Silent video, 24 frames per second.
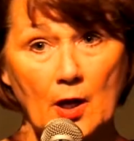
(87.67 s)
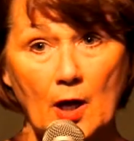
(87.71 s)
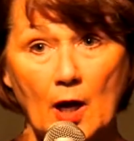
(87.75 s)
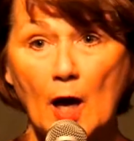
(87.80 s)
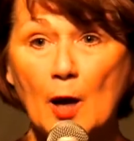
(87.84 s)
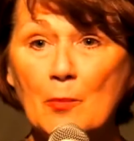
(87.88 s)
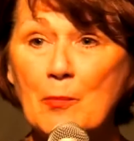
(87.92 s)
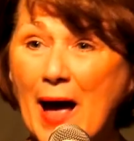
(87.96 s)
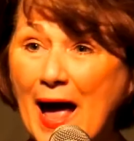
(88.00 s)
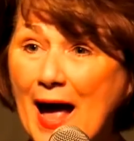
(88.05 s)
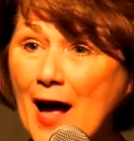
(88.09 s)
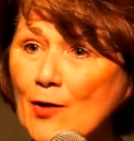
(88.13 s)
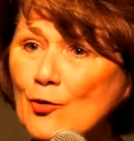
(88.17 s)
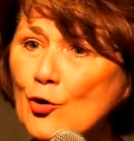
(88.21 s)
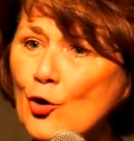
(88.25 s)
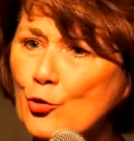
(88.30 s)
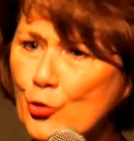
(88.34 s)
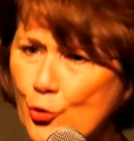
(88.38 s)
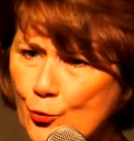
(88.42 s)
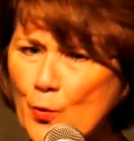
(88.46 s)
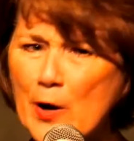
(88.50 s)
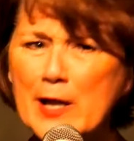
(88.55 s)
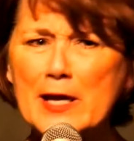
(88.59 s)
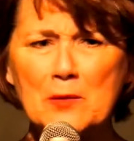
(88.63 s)
about
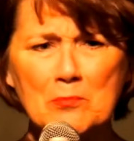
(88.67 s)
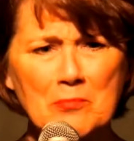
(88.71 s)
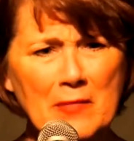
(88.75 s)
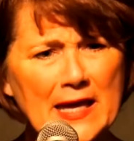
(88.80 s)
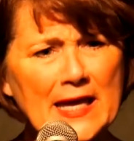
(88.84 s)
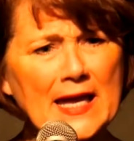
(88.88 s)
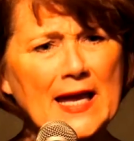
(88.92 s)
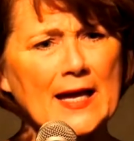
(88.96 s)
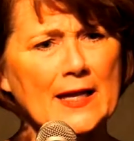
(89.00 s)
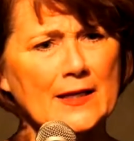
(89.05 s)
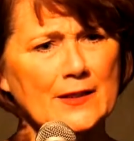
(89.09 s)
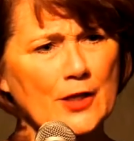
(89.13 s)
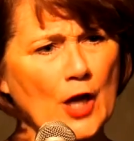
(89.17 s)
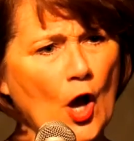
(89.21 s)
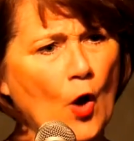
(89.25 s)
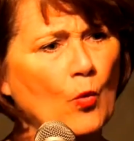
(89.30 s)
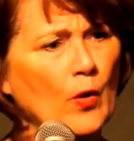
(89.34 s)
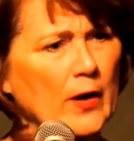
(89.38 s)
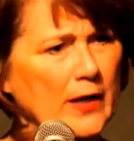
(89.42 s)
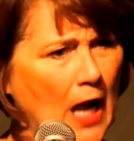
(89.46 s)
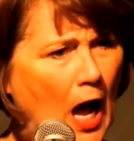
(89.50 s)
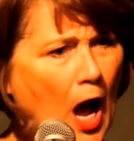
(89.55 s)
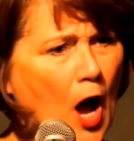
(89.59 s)
3 men going